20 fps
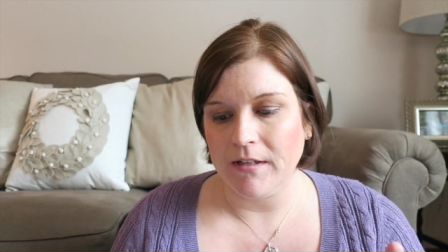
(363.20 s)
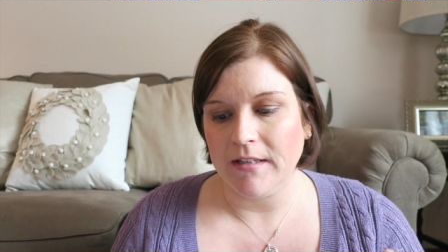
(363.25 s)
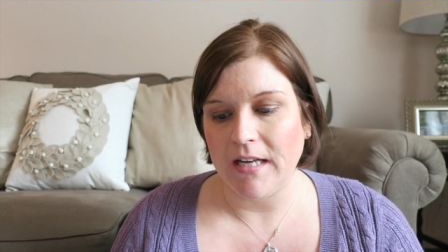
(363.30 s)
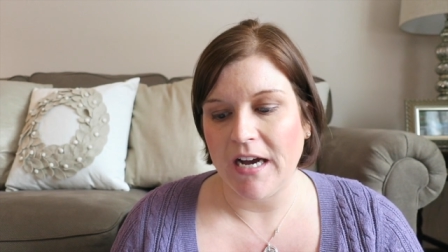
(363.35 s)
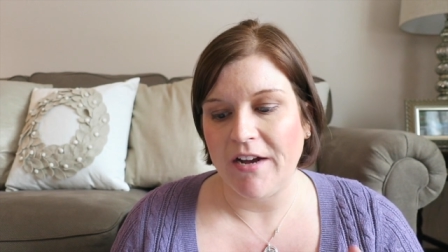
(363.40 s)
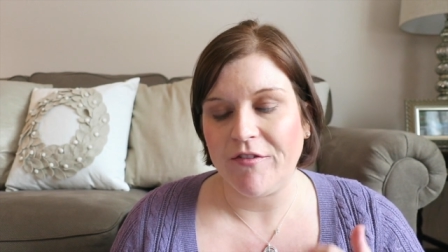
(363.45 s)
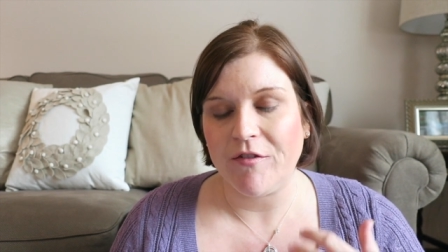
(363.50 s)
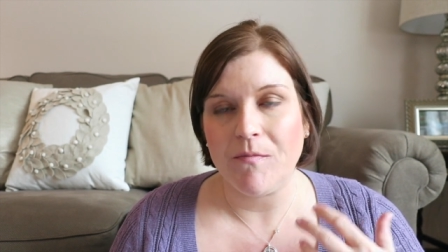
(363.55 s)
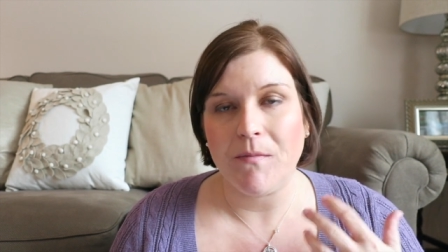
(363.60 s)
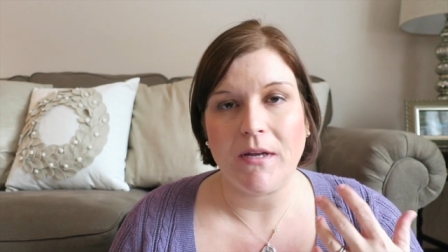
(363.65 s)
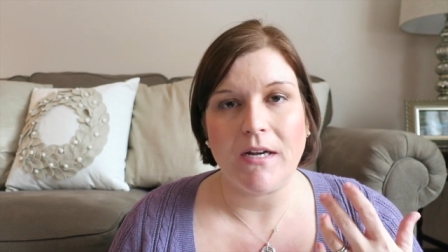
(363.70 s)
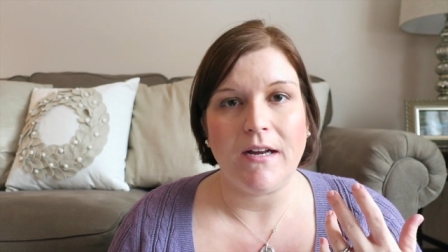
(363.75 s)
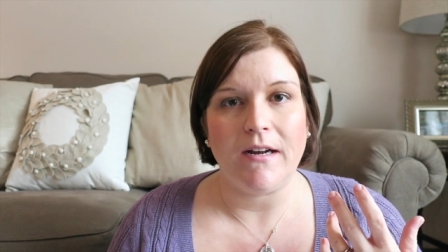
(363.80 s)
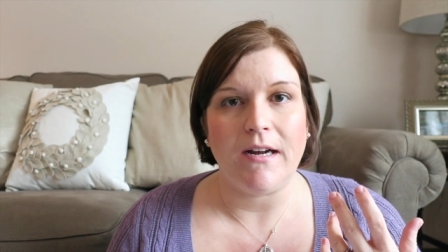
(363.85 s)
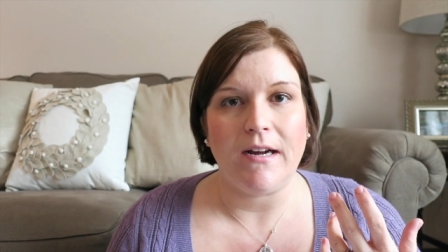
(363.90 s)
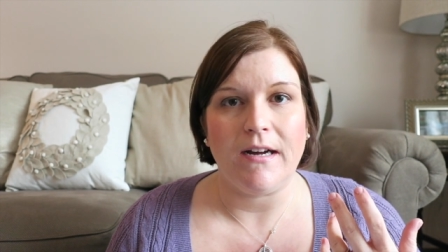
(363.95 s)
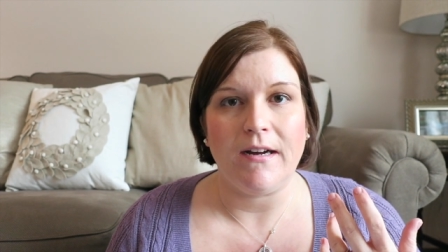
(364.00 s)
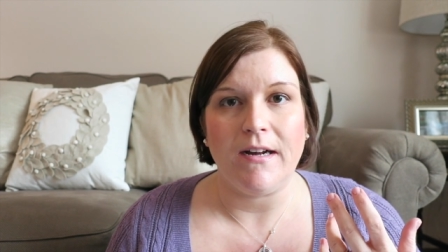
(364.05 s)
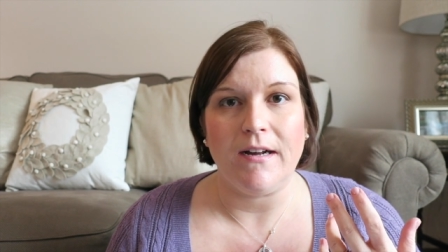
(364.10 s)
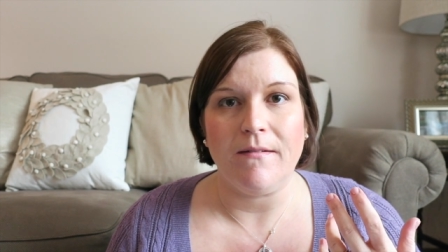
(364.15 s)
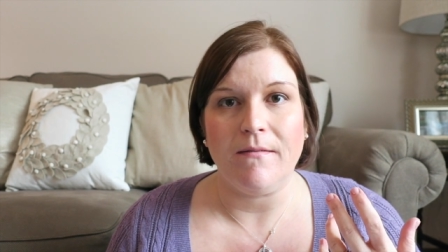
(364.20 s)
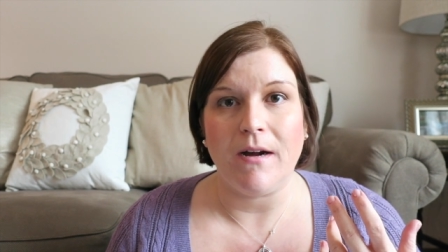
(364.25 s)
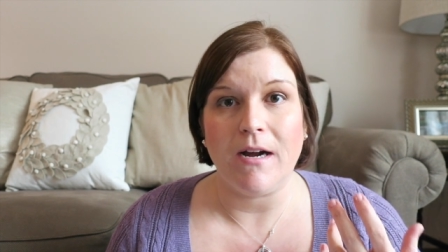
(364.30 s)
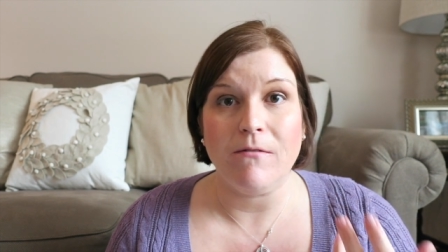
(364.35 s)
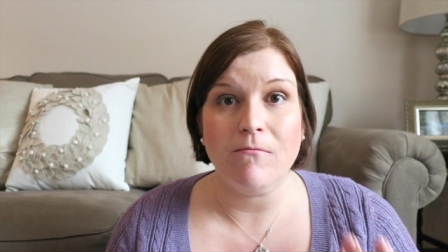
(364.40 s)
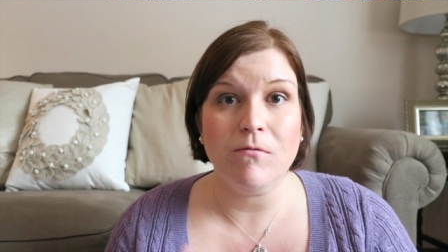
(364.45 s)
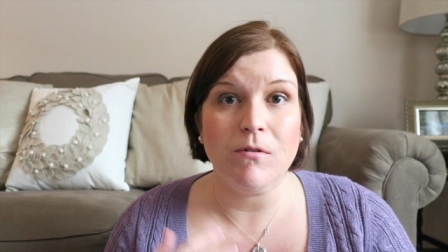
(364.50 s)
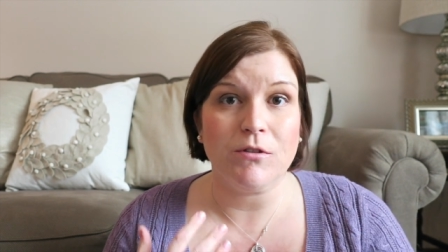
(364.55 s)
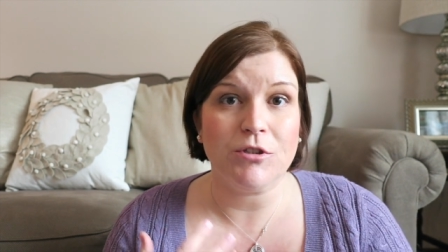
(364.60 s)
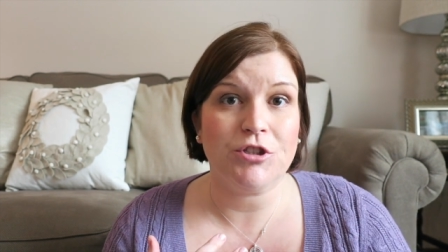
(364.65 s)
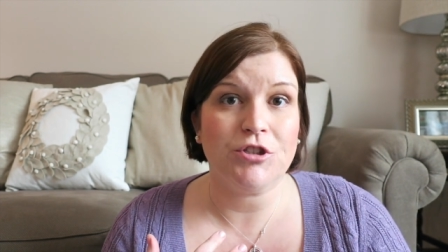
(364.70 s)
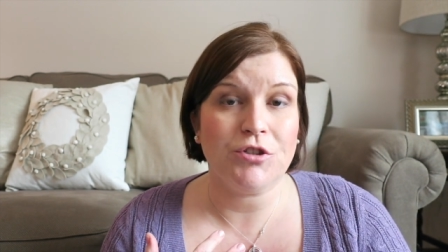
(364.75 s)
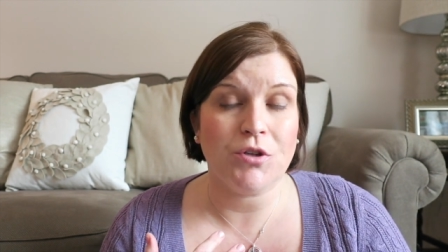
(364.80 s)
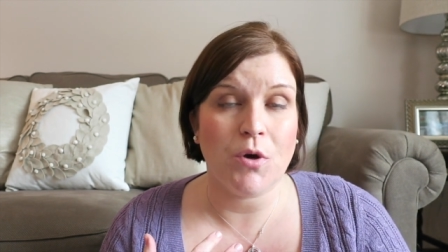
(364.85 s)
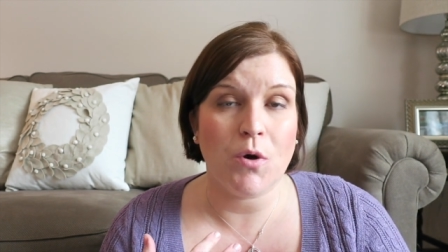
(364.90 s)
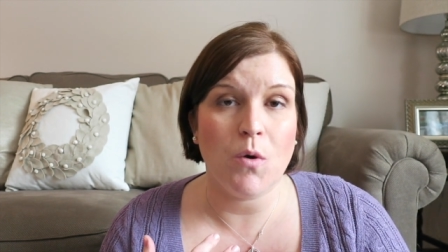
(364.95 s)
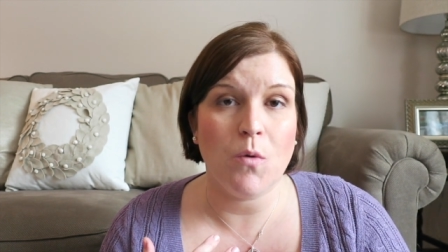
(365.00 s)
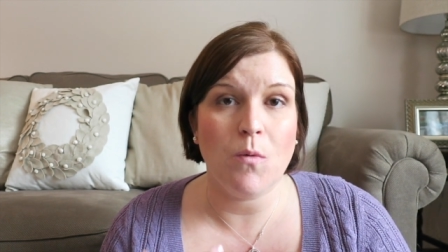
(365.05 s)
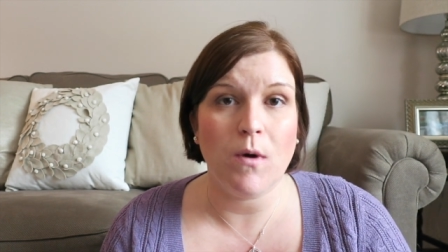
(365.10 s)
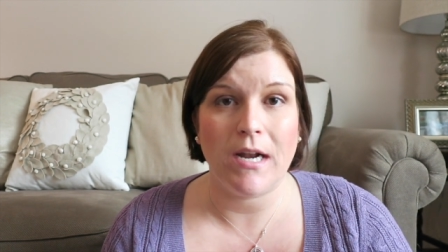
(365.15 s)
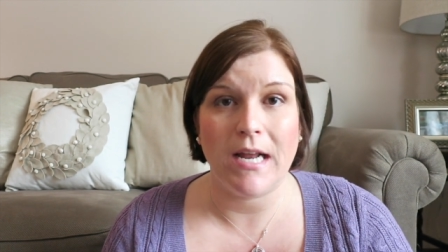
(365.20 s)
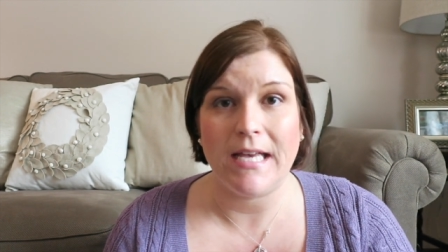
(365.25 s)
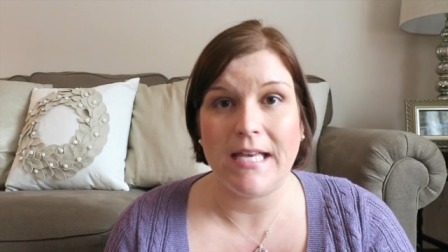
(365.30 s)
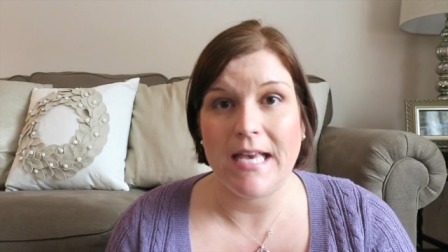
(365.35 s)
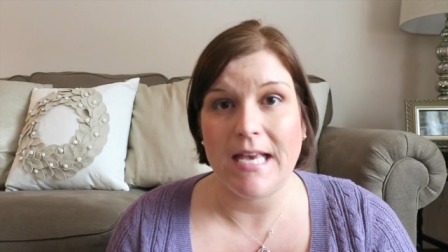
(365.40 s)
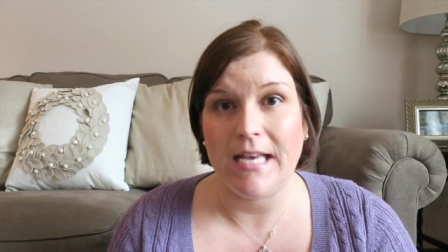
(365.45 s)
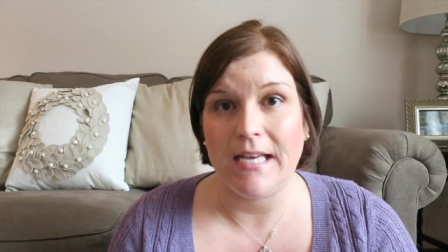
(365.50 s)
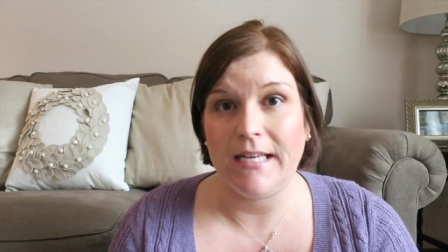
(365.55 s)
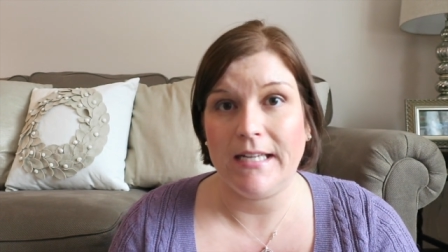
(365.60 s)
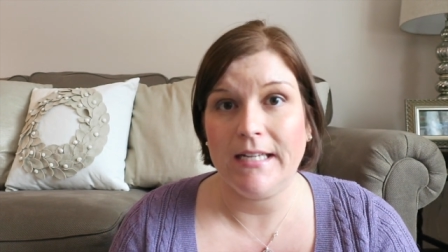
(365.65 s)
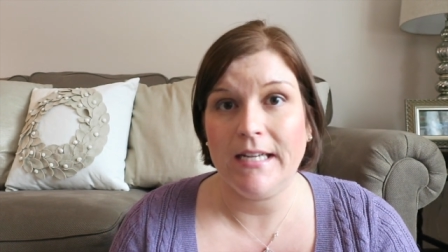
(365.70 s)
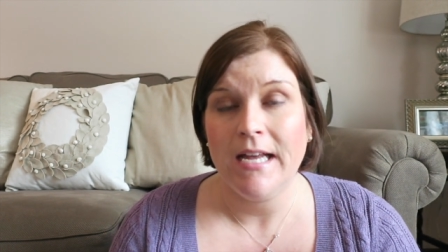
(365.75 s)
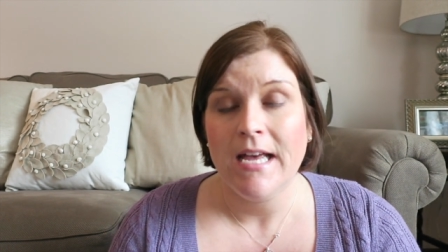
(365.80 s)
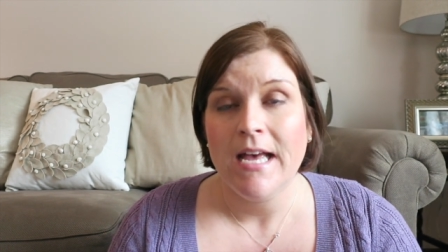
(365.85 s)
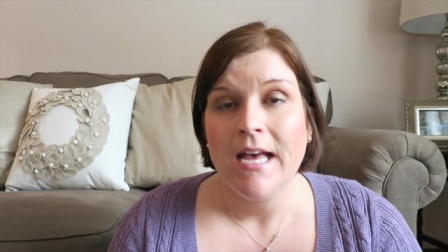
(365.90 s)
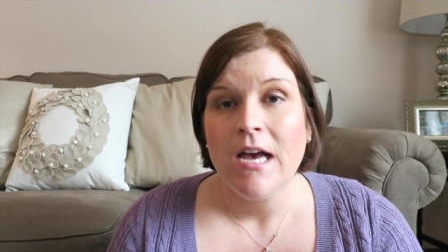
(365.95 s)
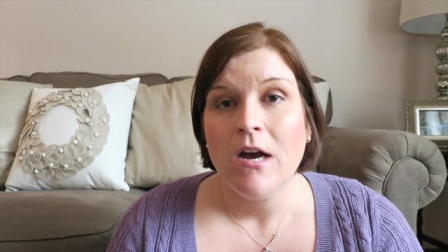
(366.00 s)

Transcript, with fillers: we left, but I will show what I can.